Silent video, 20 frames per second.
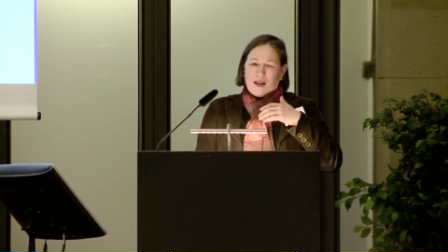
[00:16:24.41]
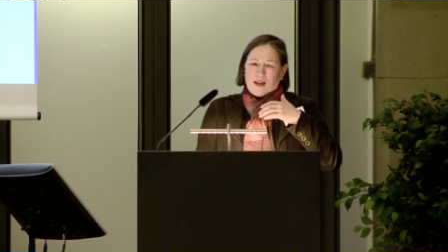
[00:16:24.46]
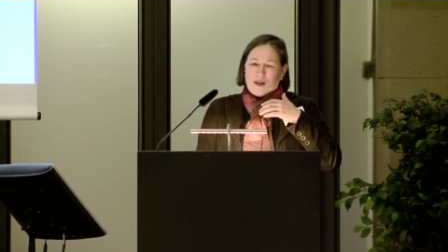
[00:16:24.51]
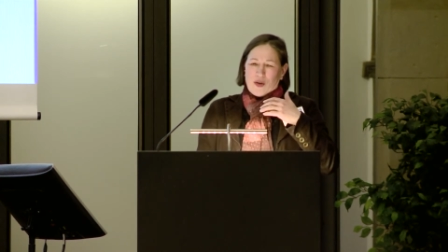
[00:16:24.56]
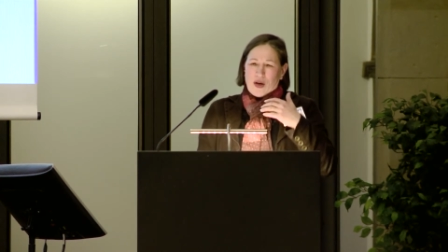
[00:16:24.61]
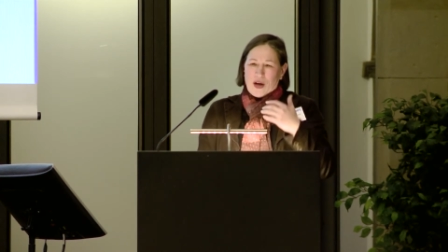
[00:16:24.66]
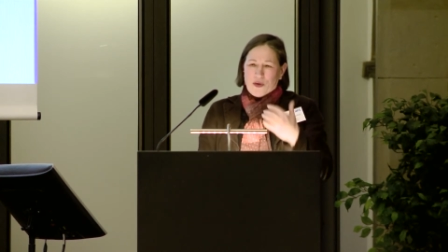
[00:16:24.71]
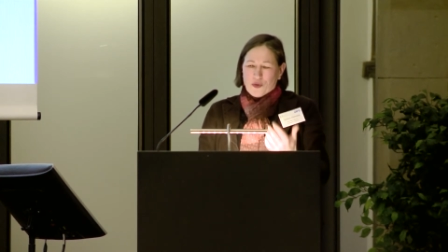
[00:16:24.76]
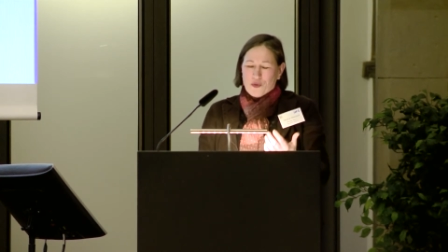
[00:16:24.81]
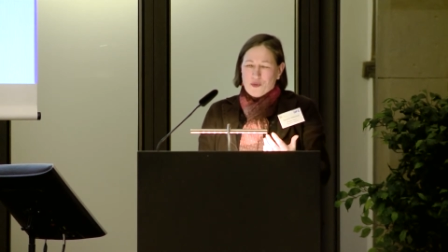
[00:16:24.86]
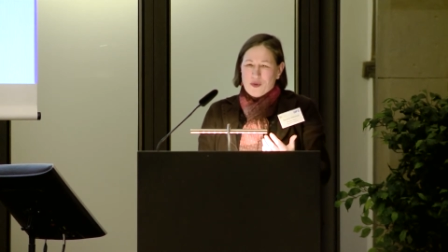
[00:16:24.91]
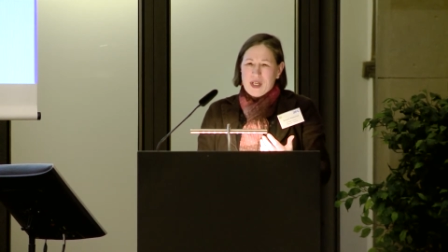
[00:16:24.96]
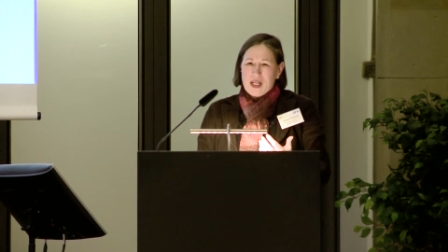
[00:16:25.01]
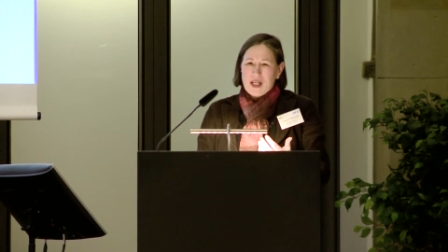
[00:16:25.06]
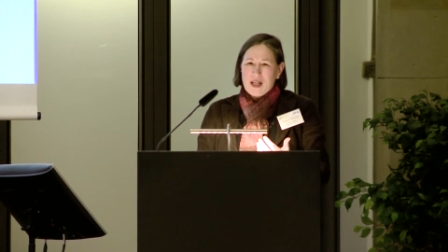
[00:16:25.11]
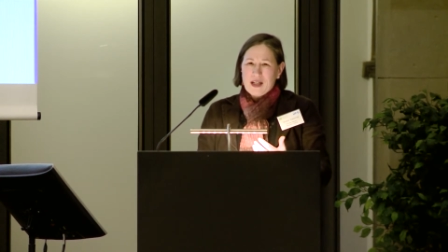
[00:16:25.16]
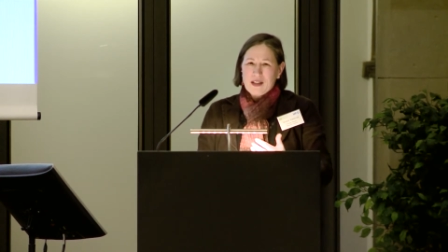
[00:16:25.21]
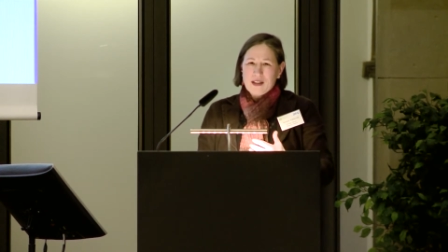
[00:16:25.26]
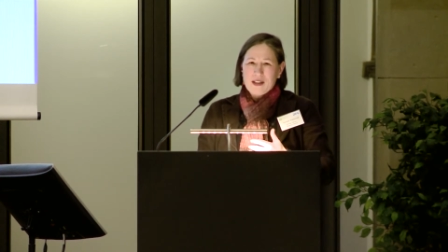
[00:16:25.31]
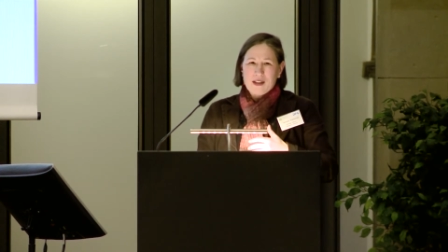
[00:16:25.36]
You have to
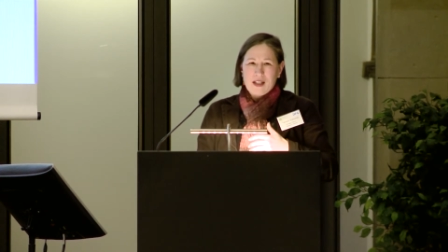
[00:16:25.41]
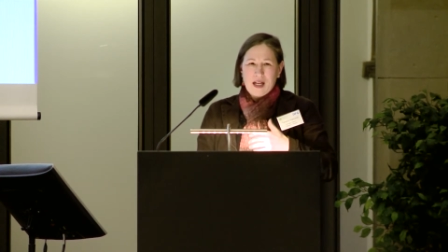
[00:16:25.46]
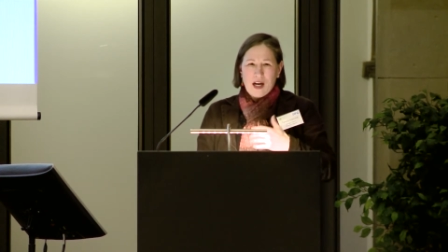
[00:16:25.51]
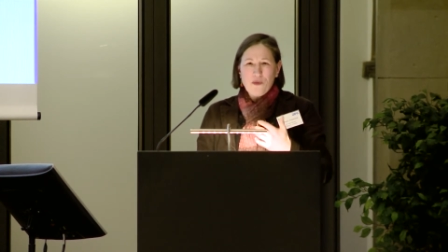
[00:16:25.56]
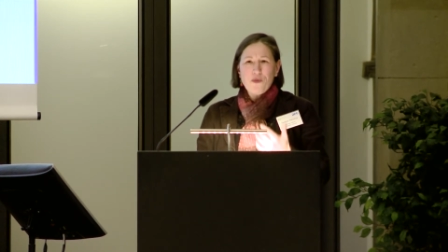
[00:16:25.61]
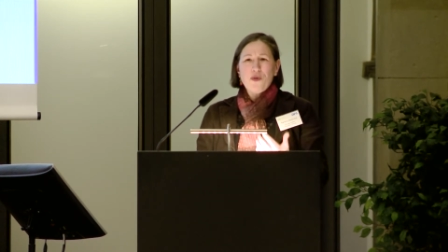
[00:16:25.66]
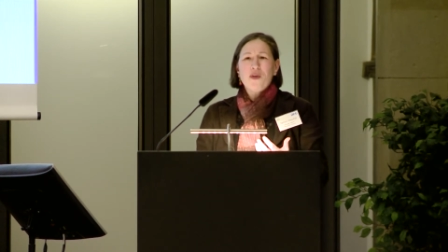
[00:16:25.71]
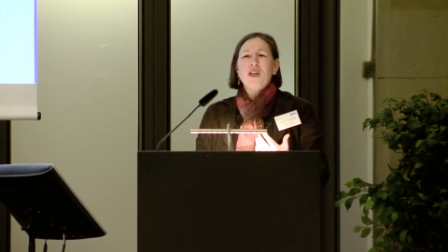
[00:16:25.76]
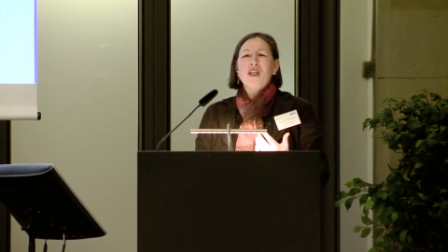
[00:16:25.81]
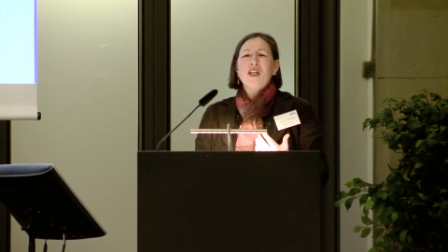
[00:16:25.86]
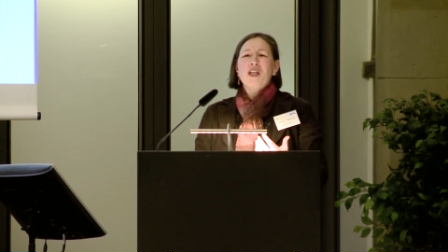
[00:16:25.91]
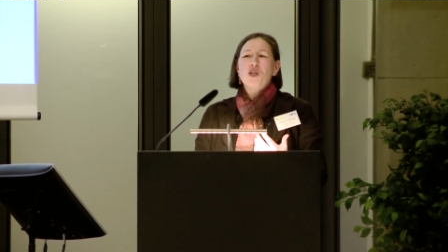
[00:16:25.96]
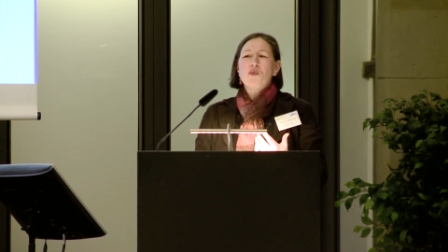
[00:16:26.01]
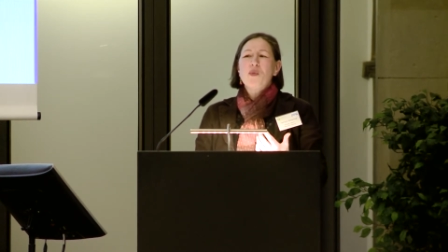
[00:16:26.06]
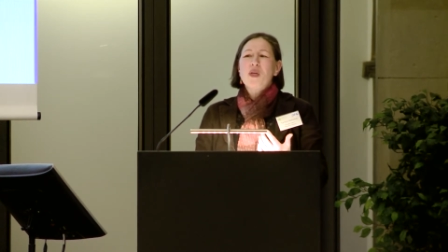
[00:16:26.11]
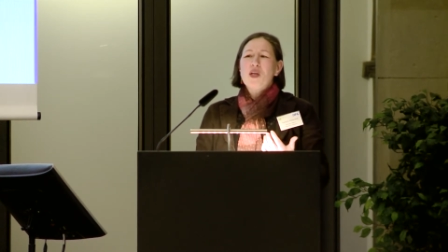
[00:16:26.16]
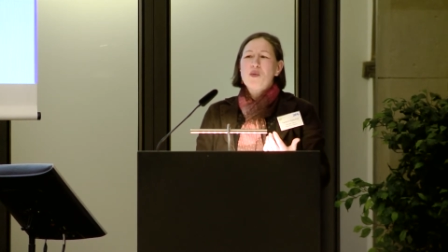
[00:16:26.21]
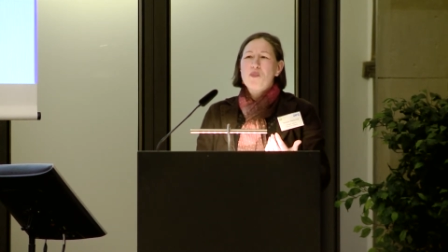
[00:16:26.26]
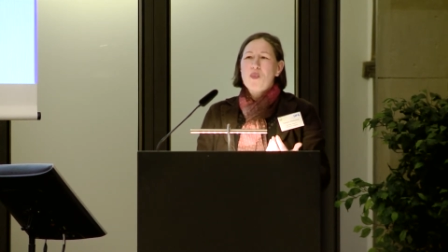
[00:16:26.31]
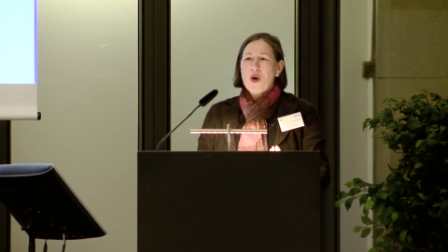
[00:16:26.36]
realize that everything that's
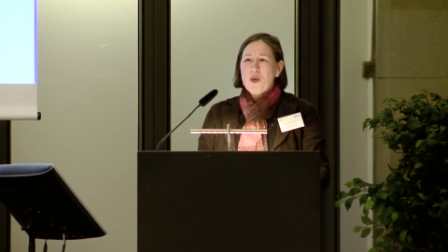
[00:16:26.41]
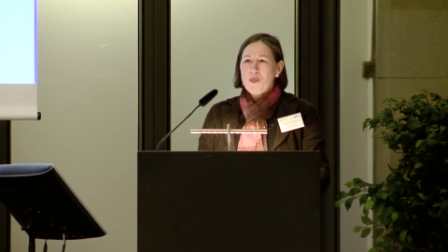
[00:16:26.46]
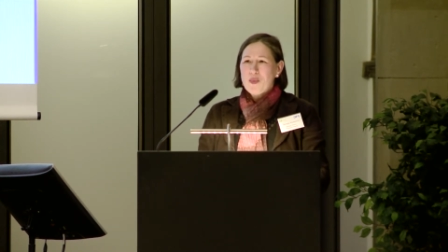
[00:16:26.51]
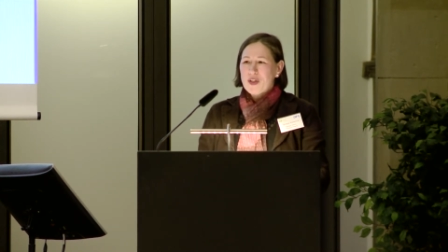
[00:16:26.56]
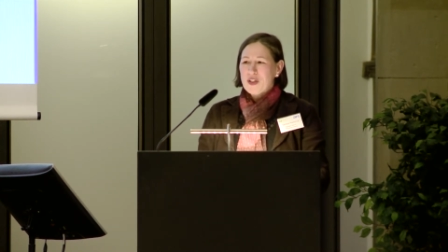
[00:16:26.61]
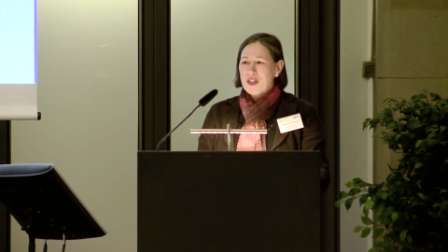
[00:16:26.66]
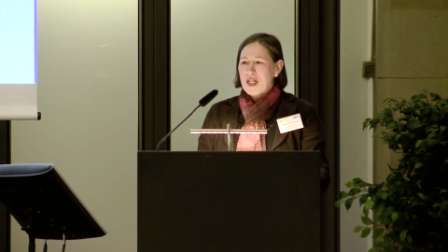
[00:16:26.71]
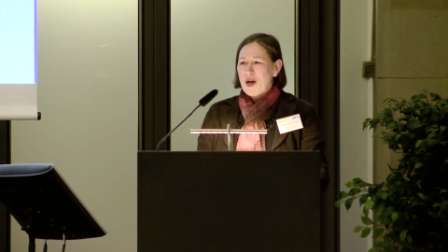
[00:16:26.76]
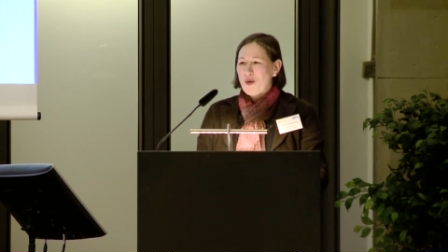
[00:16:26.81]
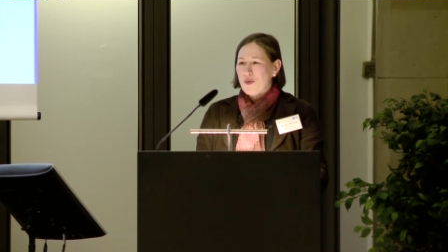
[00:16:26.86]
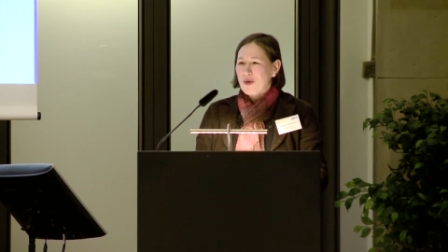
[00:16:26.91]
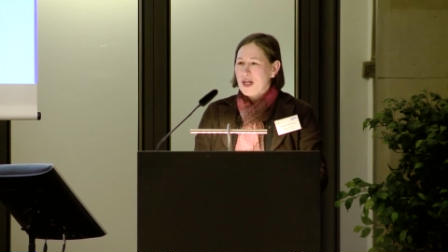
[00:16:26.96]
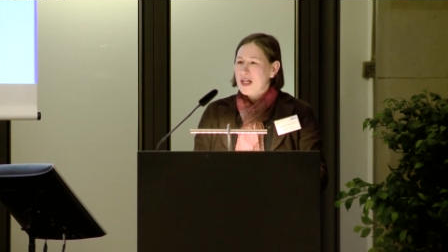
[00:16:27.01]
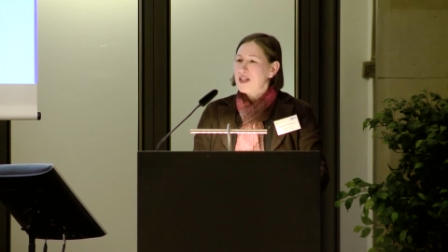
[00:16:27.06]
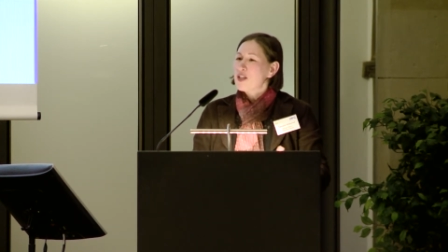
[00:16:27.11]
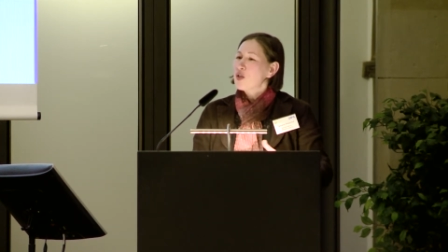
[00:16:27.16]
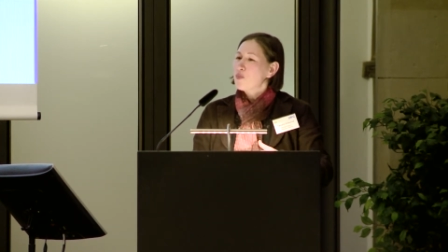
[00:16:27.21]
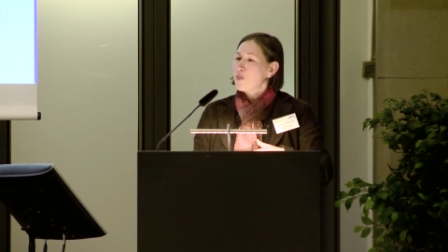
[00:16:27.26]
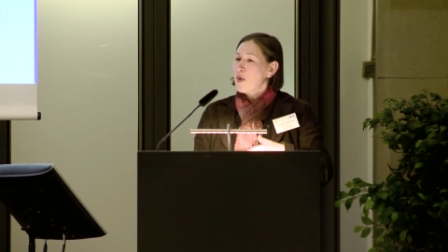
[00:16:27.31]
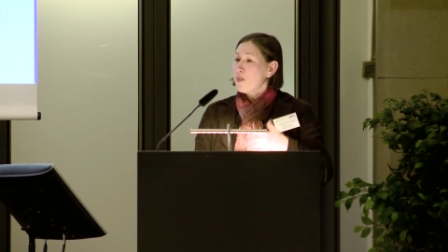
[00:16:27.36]
being published
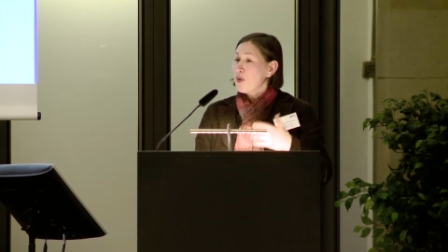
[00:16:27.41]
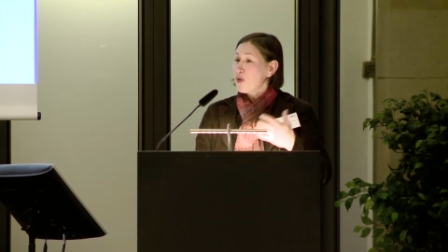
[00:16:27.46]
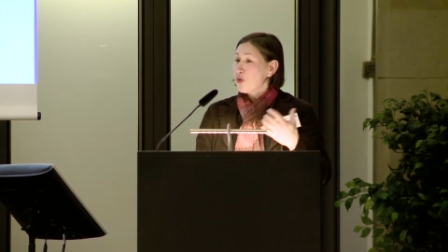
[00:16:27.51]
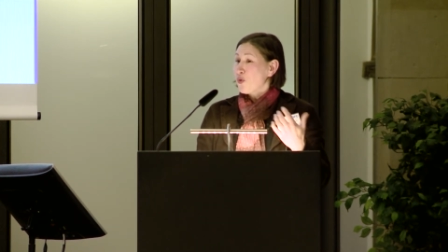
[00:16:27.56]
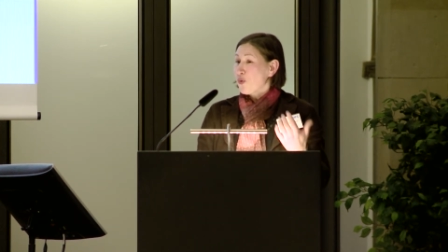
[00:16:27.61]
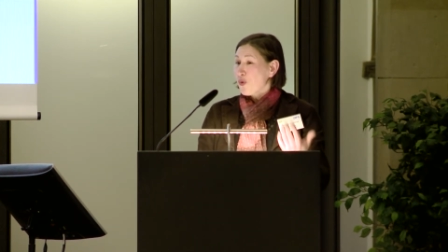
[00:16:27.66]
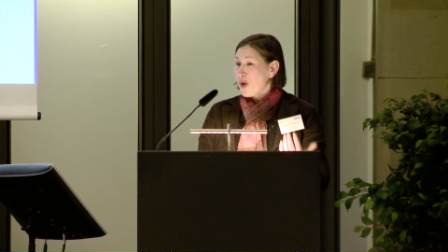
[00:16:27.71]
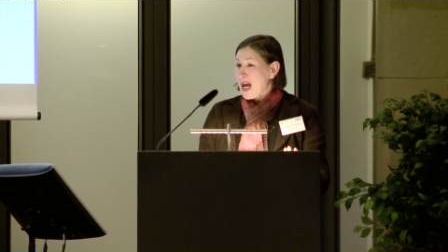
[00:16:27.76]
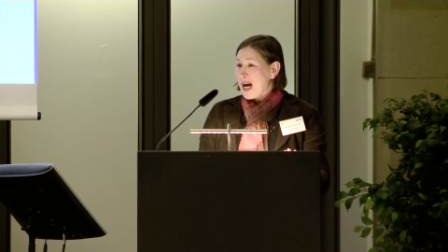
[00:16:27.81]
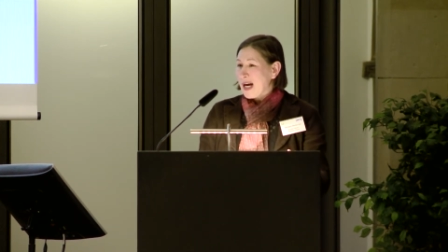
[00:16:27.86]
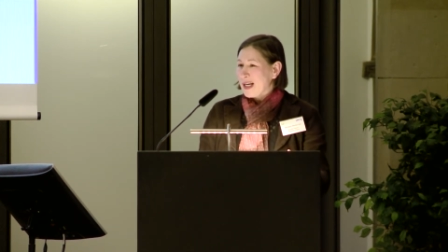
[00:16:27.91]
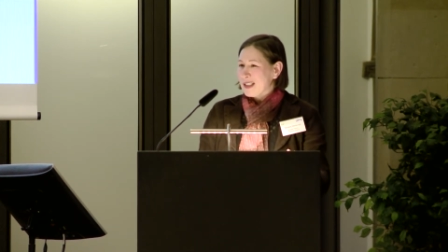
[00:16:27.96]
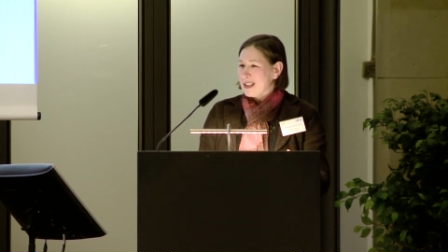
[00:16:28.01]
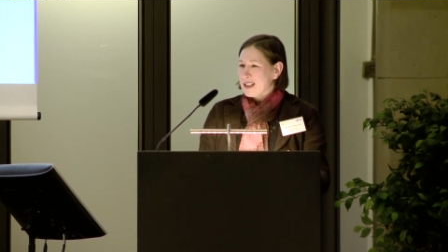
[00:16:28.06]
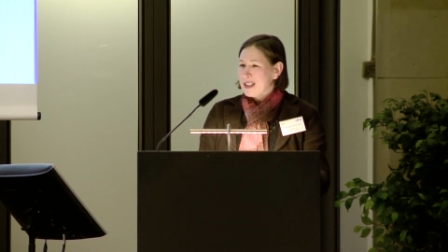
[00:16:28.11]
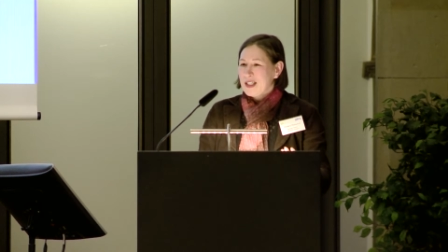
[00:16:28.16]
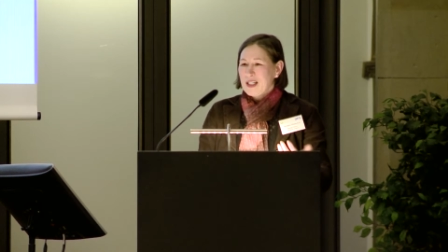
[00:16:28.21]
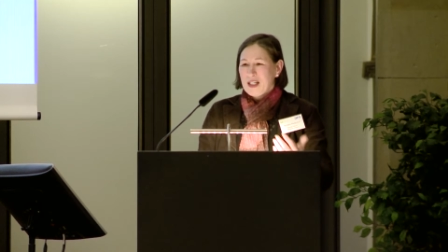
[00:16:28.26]
nowadays is published online.